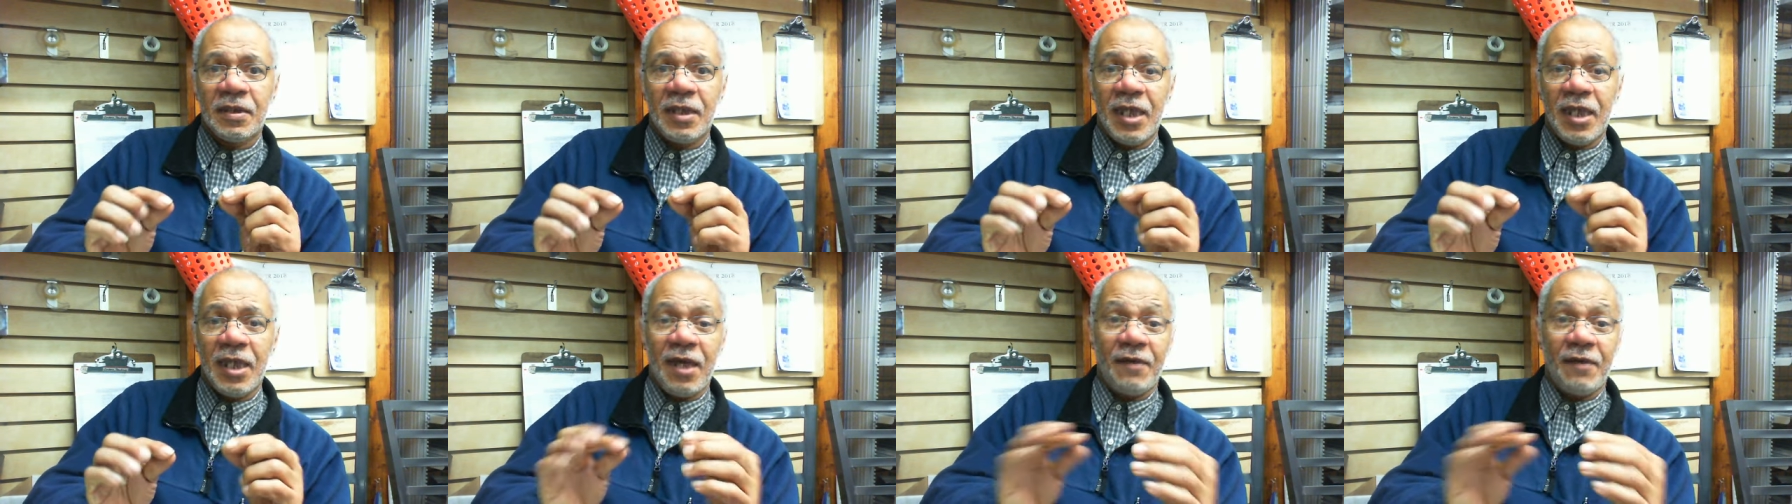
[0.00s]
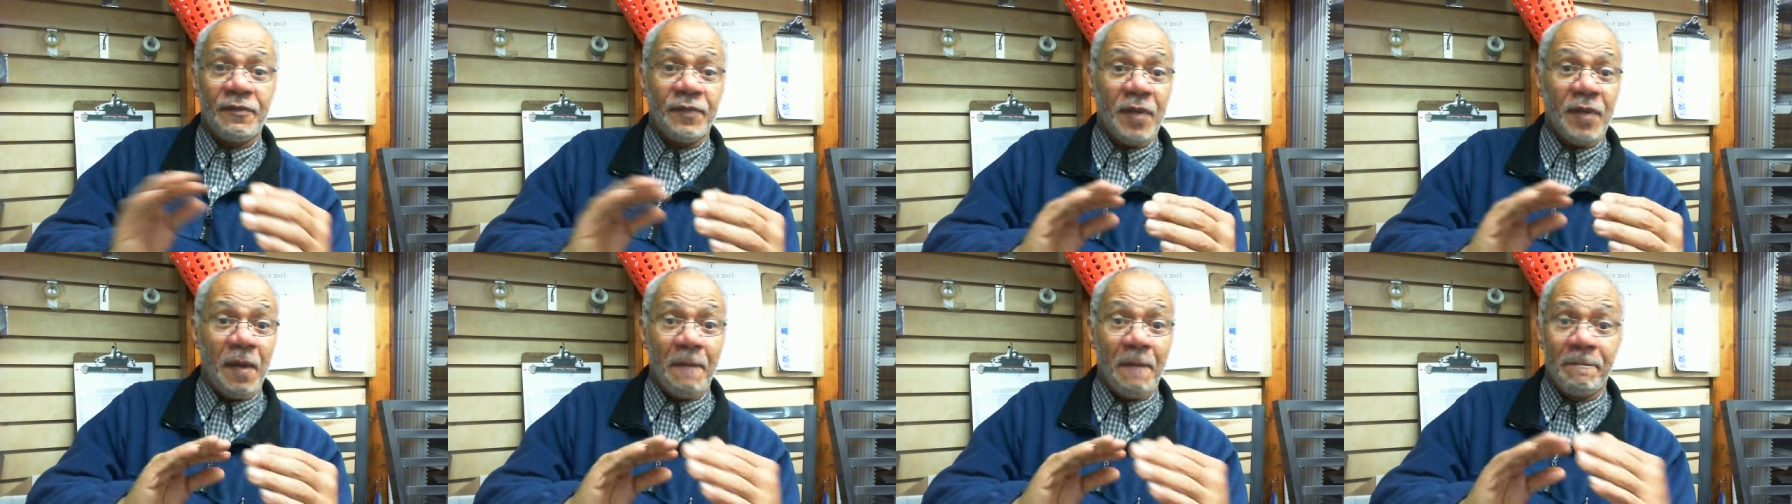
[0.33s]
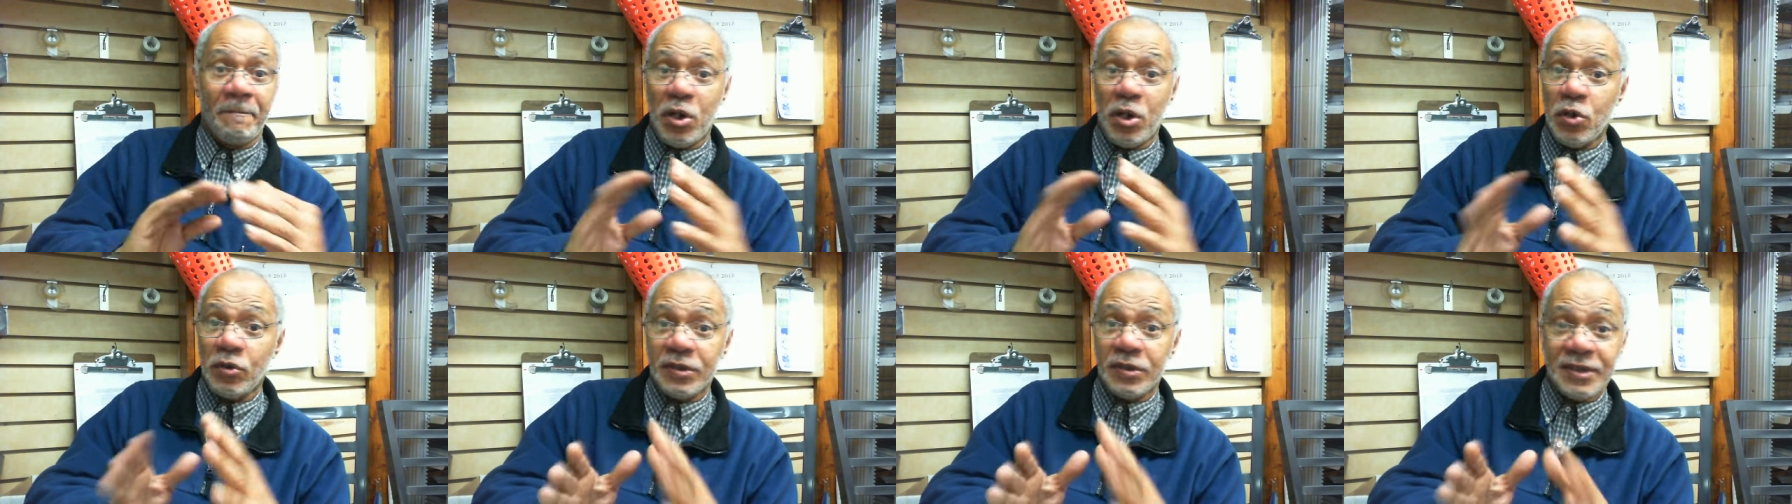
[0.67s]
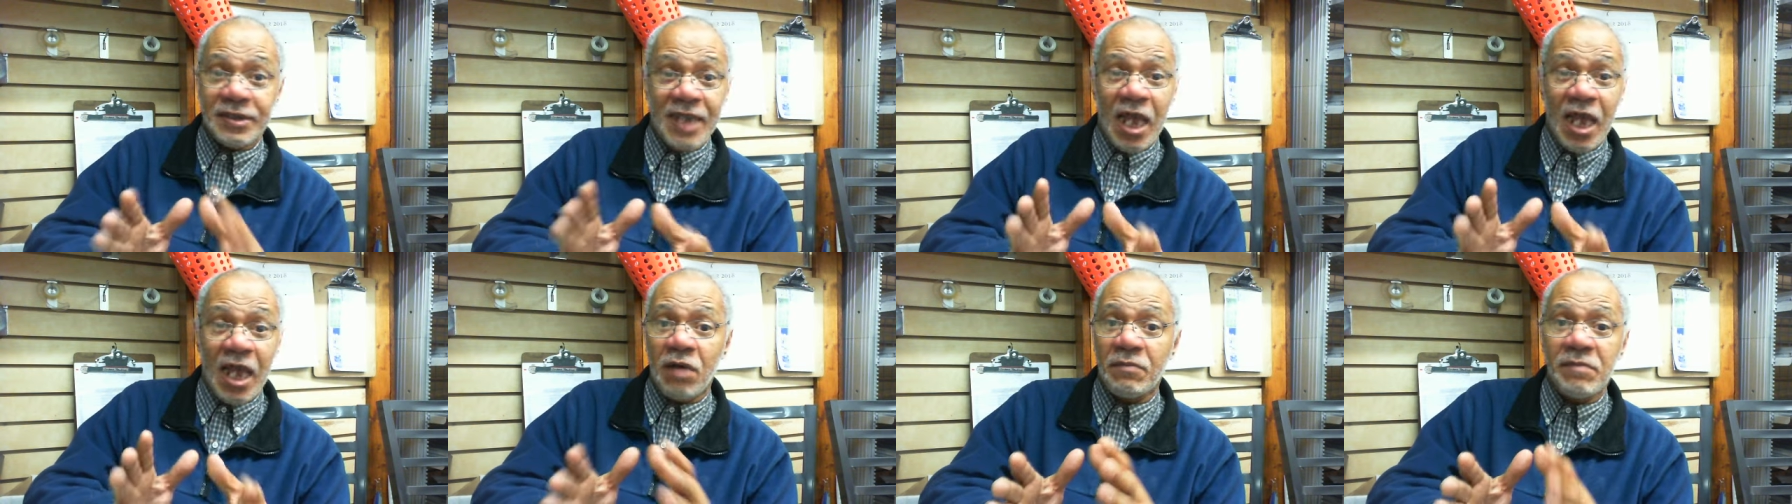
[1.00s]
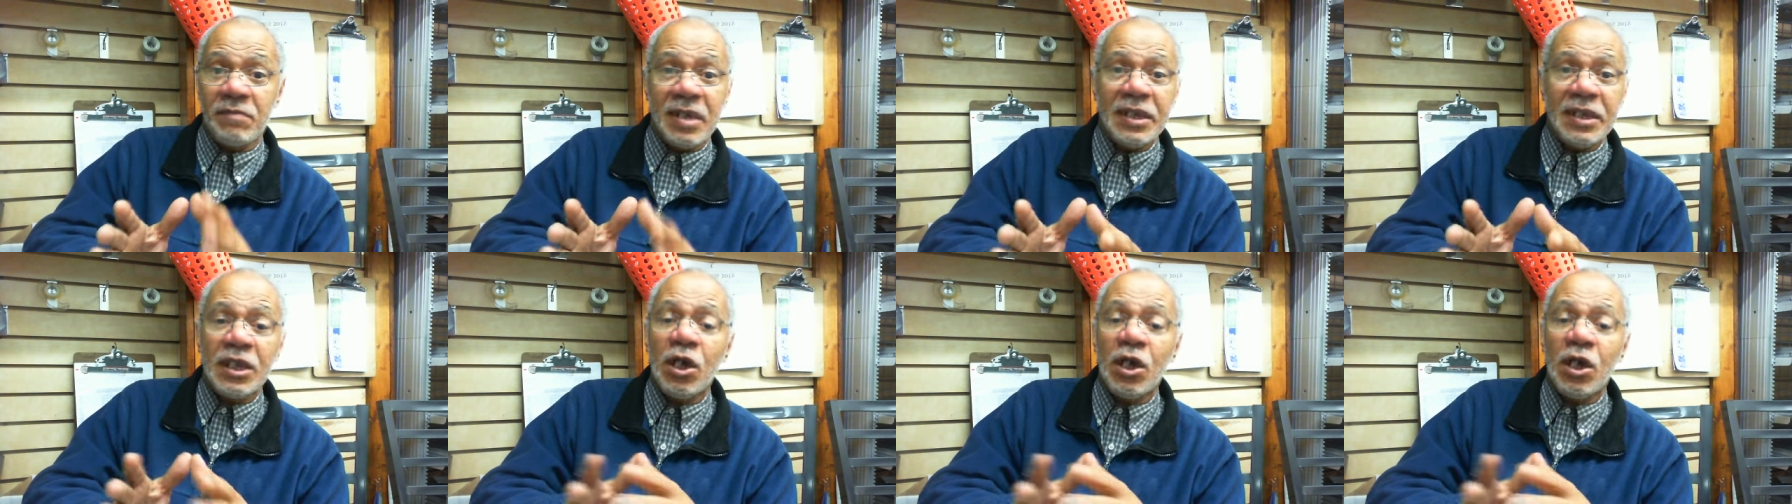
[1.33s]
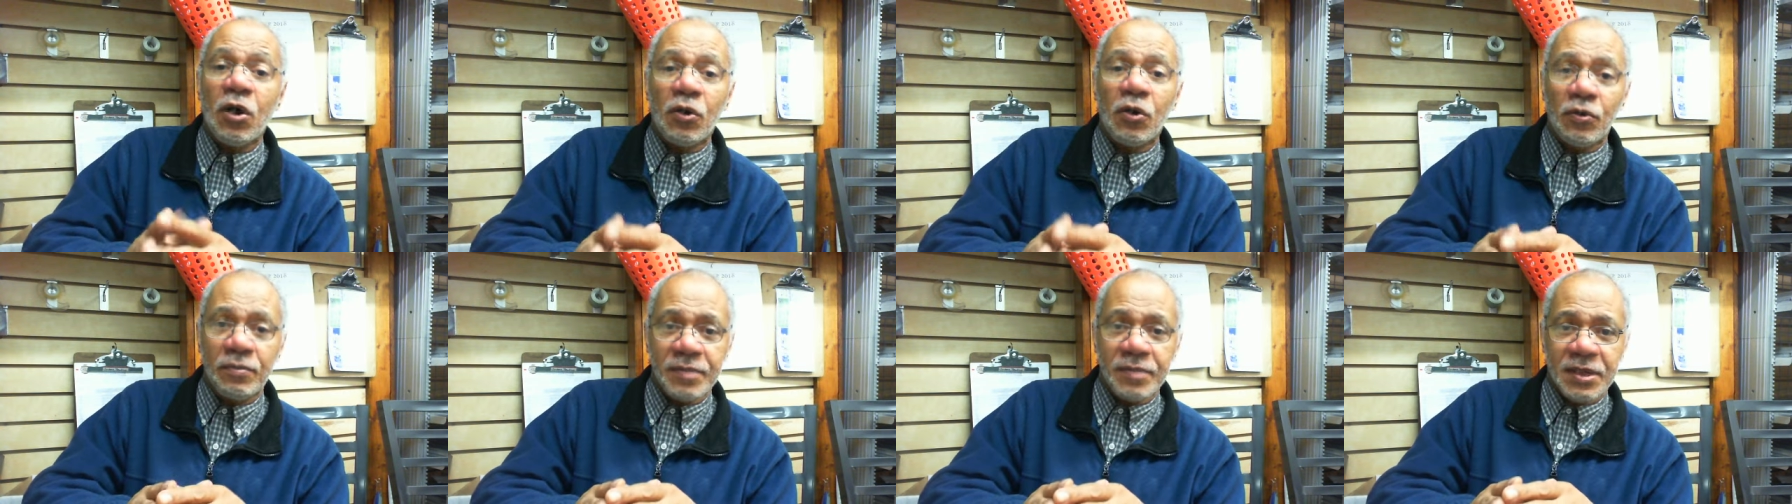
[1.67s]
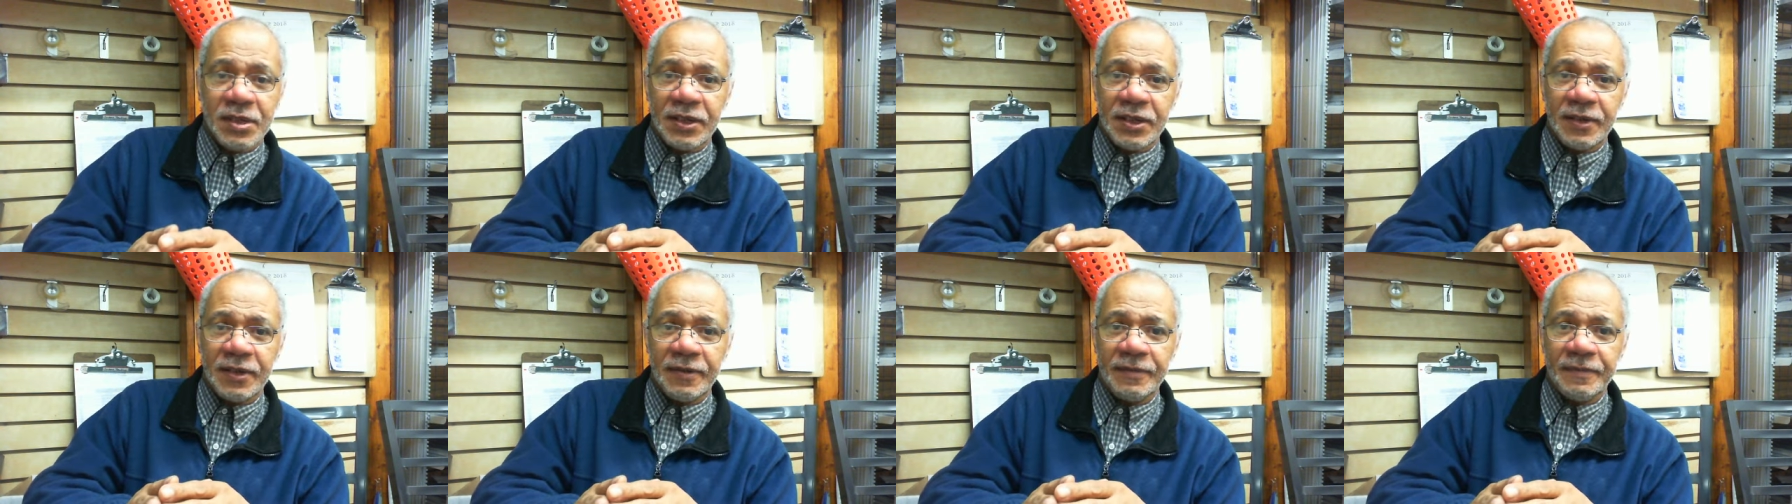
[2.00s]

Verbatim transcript: have burnt down many homes.